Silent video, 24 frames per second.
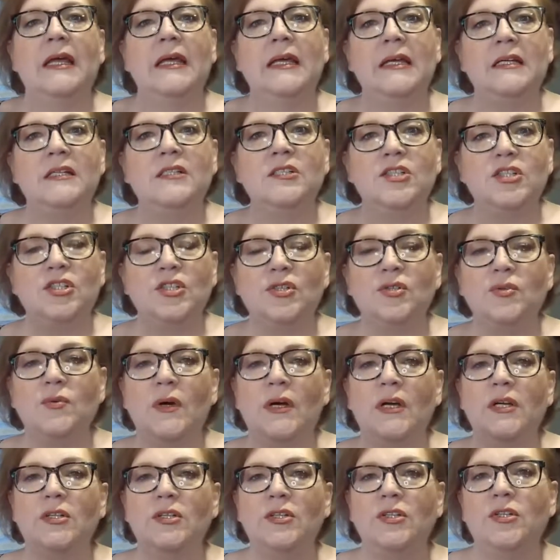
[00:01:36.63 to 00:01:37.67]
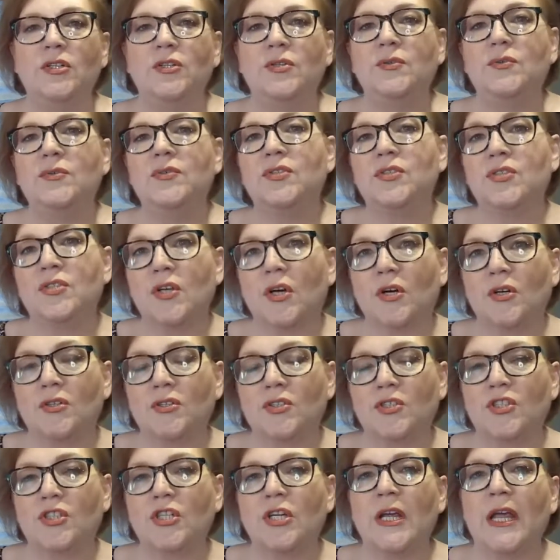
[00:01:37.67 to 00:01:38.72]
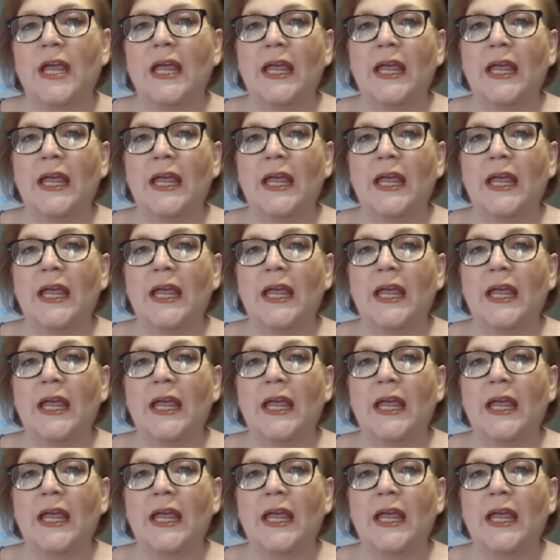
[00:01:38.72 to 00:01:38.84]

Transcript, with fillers: into a new search.